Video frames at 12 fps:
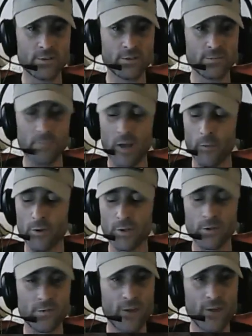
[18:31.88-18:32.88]
watch your six,
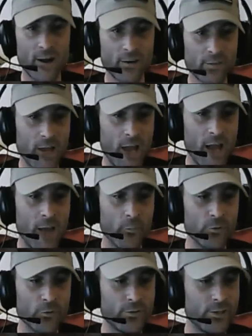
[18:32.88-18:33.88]
and return fire.
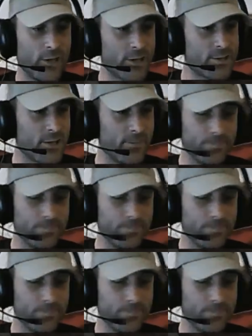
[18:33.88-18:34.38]
And we'll